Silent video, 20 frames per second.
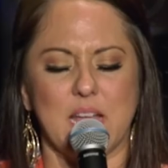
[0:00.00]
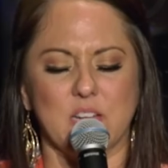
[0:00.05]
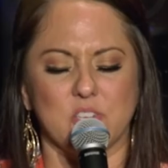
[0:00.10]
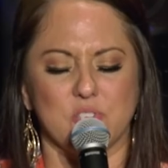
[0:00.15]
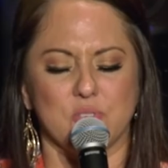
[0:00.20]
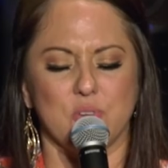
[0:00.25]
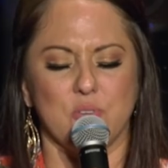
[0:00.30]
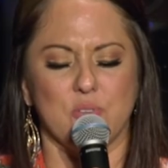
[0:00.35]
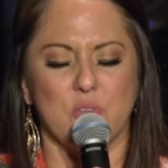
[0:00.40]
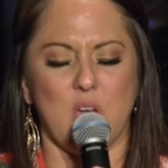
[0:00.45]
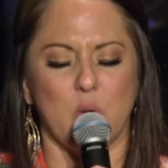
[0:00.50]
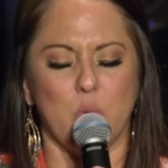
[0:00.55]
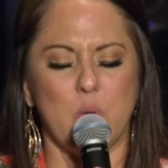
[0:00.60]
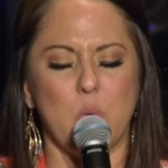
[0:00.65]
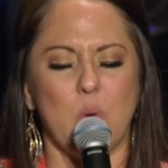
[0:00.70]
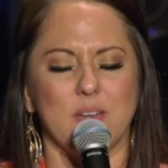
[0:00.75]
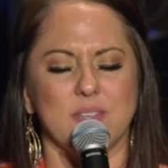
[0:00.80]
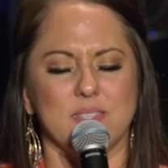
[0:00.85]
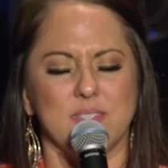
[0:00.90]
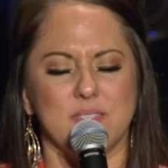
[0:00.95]
to that truth, God. We
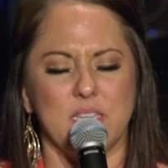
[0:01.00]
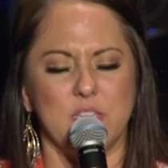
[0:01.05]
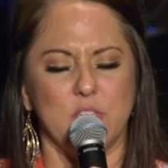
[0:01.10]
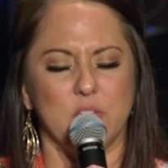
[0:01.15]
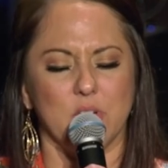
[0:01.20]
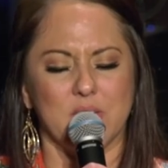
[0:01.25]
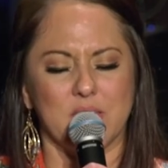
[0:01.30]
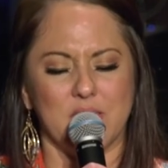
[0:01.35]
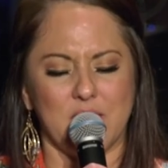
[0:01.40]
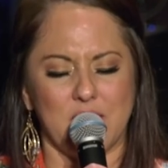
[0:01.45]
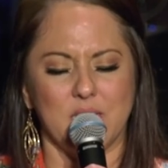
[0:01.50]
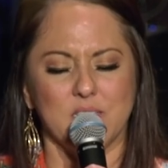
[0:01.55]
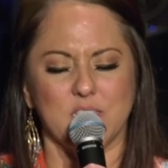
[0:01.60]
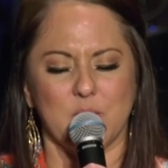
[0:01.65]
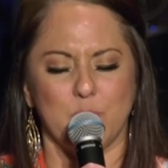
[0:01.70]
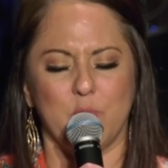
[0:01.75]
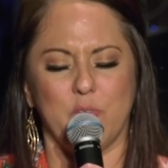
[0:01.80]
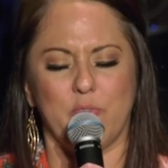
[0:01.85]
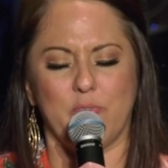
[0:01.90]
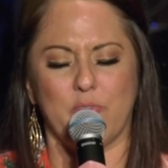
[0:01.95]
want to see your
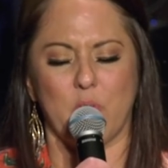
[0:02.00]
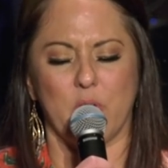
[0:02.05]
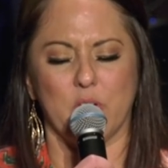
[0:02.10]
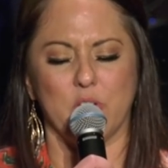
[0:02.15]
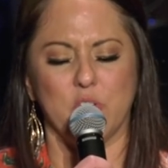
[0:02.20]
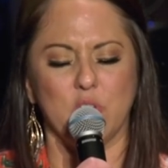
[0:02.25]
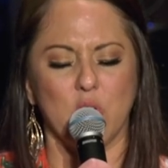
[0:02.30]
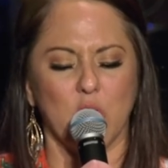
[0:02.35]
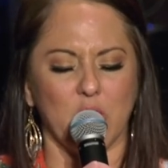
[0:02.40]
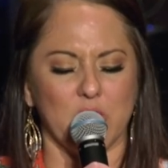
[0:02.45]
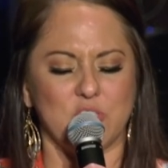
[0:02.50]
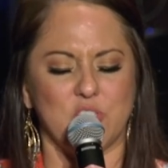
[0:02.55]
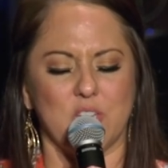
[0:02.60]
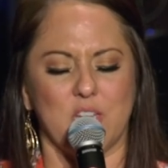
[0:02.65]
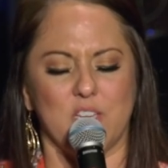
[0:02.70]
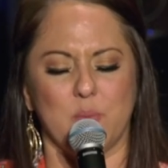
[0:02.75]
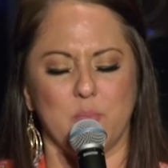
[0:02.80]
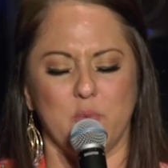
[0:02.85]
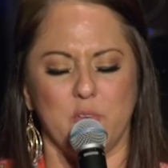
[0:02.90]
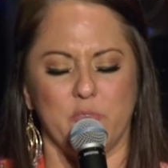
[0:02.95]
kingdom move forward, your
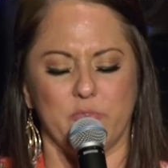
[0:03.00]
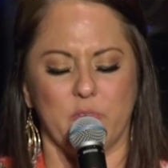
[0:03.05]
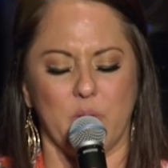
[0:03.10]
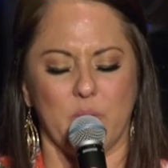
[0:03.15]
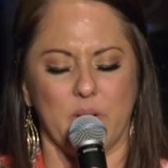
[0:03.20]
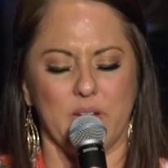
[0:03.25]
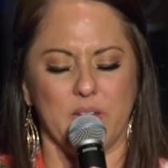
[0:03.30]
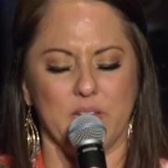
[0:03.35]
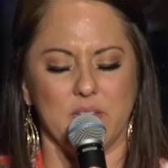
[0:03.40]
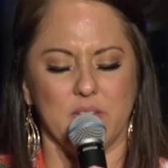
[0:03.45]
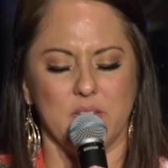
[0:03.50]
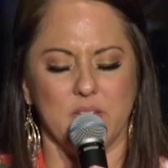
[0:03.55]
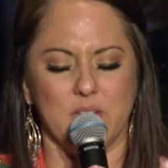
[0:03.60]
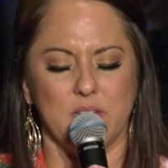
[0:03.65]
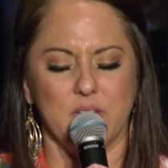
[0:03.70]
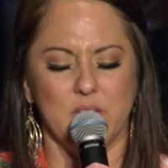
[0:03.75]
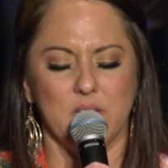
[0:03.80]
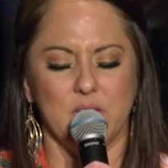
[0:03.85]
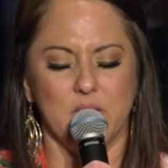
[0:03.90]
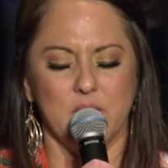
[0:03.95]
agenda move forward.
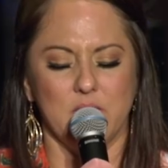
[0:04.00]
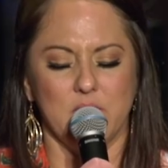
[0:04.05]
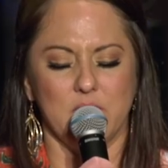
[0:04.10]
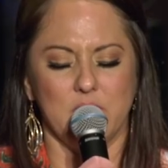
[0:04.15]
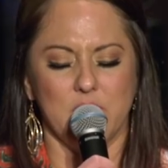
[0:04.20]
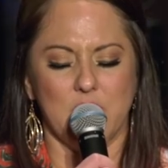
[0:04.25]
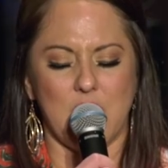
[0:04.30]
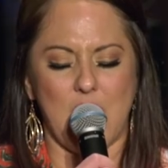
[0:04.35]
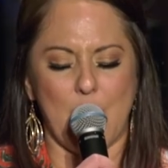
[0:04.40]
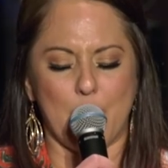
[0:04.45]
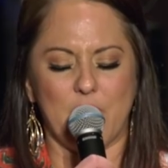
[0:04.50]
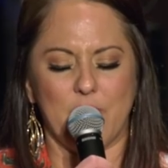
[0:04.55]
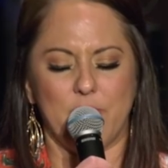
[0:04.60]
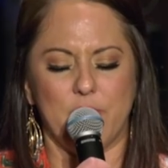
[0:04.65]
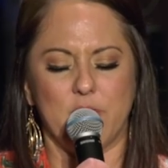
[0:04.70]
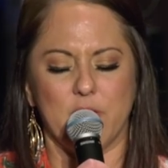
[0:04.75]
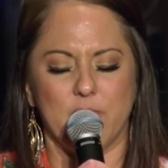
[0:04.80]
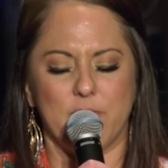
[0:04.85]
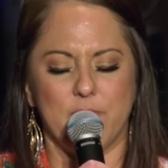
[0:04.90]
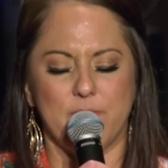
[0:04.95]
I pray
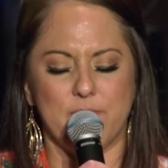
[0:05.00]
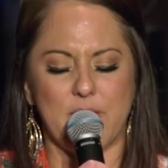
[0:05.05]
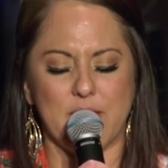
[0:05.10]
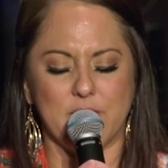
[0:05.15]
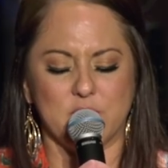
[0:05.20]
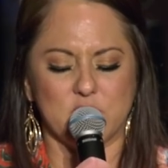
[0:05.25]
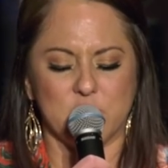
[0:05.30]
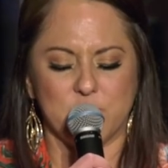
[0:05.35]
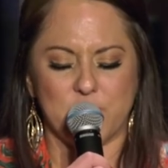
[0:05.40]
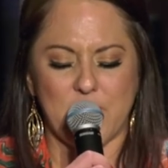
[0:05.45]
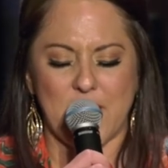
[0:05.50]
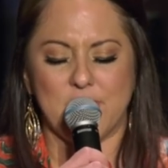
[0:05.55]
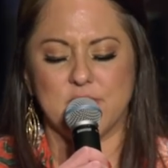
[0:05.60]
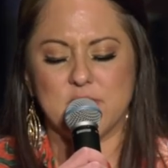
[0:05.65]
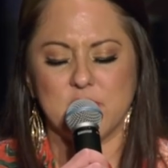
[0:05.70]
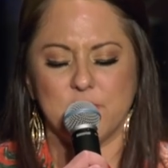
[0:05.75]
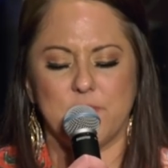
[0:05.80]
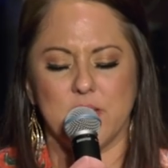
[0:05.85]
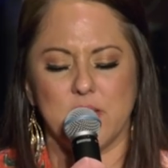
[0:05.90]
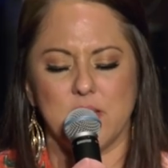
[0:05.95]
for your fa- just faith
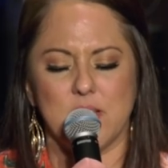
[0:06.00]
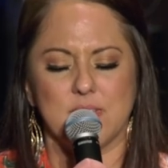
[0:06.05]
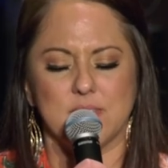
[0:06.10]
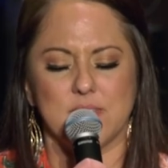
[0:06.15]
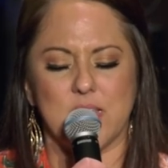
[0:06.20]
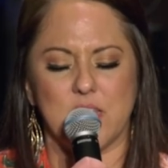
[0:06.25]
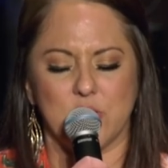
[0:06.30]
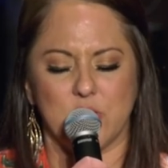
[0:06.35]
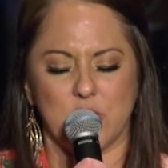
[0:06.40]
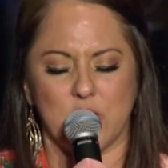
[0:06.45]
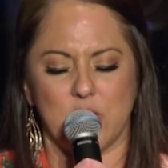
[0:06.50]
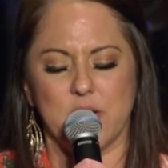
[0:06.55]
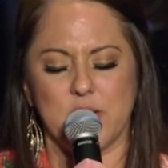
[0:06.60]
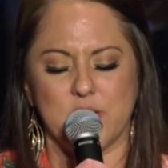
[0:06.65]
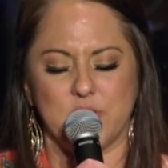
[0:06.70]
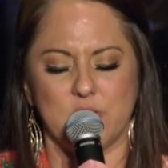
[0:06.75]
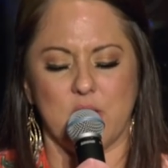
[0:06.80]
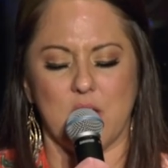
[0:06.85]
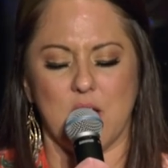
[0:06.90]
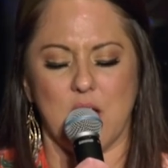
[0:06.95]
to fill us and
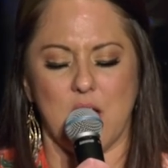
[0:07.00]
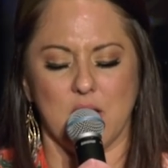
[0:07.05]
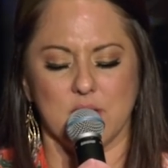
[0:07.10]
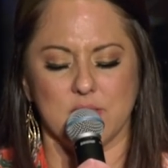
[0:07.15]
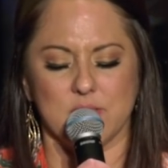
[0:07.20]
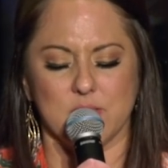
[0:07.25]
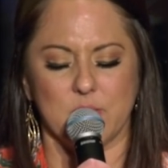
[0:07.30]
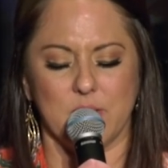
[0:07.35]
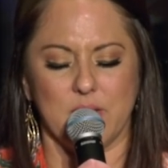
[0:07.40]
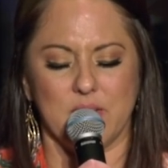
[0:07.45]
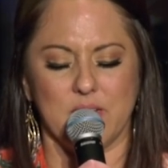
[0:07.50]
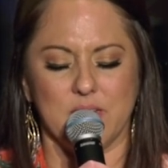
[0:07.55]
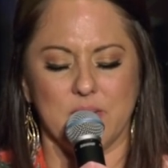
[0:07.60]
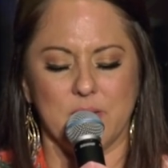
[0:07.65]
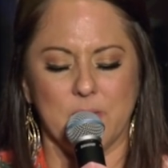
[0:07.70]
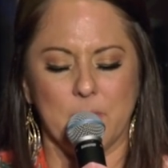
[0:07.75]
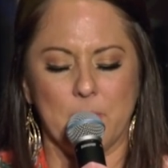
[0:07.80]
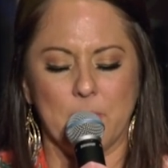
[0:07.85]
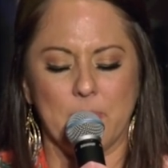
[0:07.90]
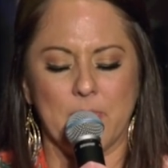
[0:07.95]
courage in our hearts, Lord.
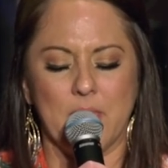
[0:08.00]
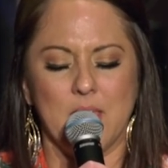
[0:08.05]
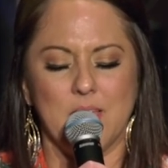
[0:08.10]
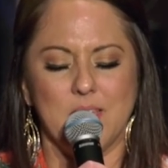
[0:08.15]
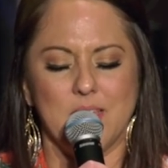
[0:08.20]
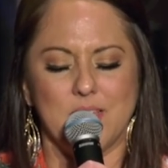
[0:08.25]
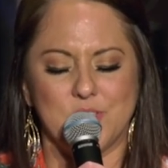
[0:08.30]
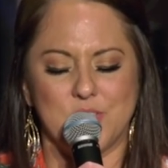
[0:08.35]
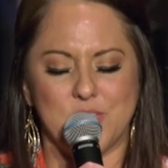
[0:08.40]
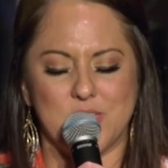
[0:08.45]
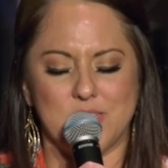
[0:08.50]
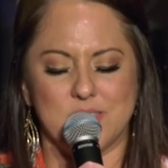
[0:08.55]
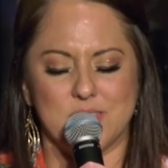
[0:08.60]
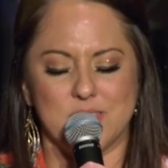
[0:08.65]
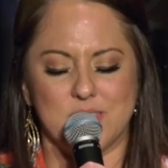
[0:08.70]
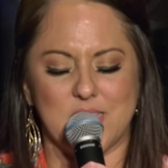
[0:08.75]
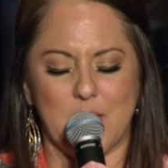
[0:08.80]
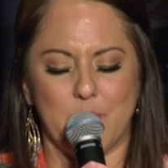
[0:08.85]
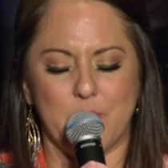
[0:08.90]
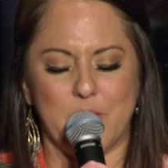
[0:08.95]
In
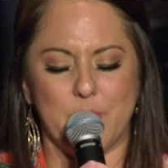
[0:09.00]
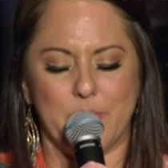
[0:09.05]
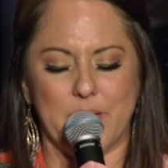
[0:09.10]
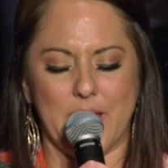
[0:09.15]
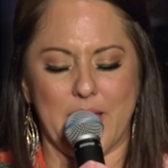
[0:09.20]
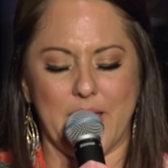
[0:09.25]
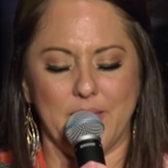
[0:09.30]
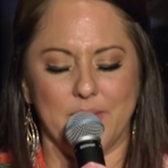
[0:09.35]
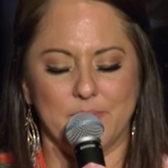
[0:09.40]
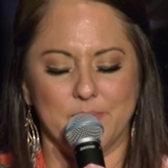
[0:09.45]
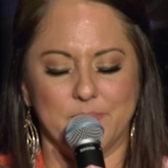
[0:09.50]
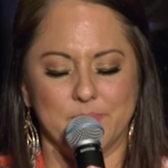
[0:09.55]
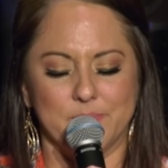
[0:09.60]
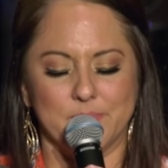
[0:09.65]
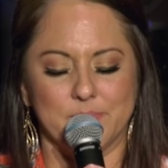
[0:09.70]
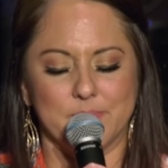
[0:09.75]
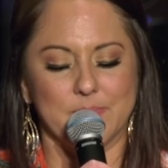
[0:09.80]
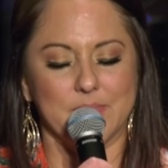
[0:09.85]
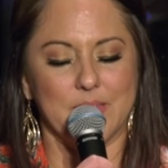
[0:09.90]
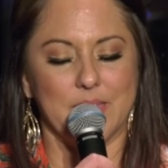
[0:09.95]
Jesus' name we pray.
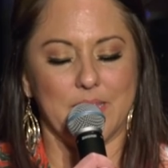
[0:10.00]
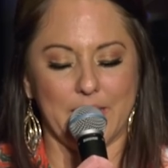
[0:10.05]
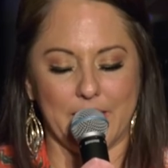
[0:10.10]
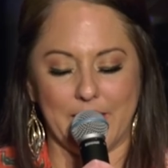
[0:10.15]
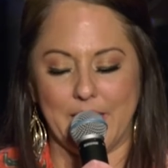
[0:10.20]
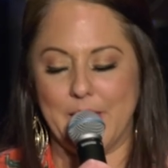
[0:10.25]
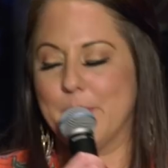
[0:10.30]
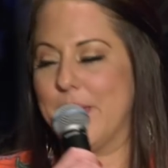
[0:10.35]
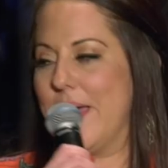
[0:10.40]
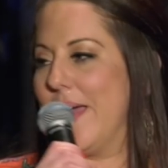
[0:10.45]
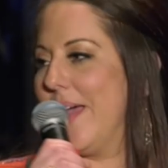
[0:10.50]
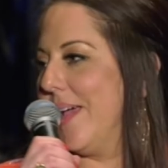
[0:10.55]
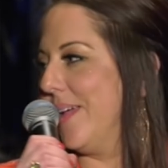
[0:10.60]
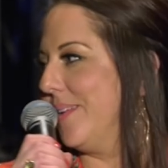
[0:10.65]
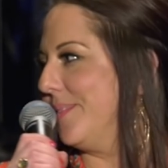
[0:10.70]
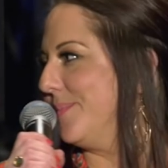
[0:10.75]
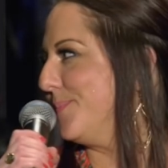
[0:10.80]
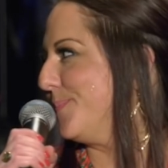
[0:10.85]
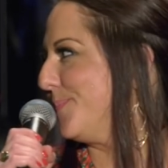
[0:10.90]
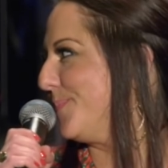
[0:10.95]

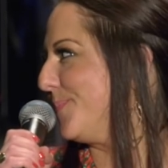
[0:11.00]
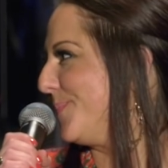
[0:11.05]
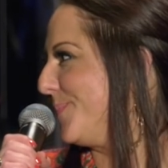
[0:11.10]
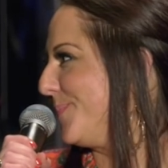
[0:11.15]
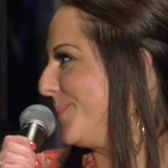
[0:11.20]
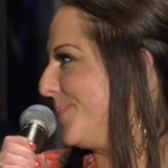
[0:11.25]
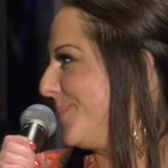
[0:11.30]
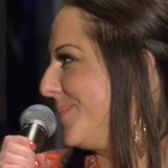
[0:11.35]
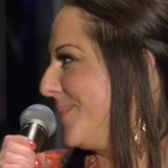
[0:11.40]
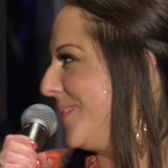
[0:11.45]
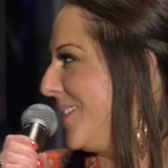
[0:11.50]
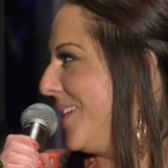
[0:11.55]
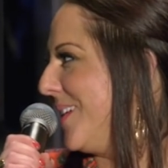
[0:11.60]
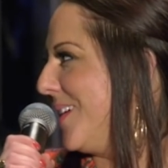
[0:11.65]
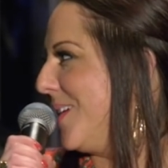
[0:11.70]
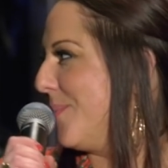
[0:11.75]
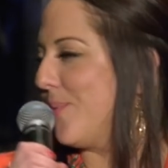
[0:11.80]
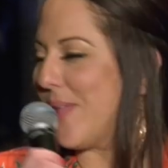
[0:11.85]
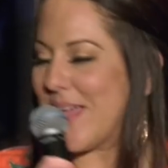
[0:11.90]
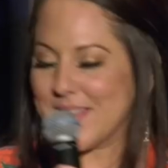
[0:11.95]
Amen.
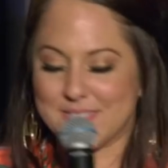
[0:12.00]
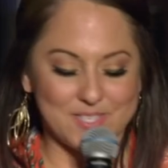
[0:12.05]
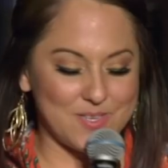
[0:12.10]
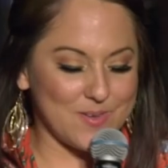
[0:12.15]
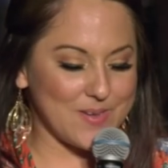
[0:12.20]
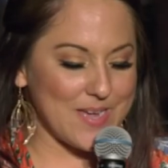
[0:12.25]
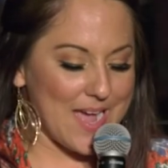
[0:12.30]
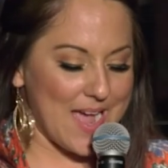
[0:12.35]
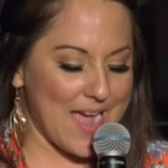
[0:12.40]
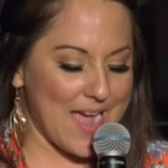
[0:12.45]
Bless you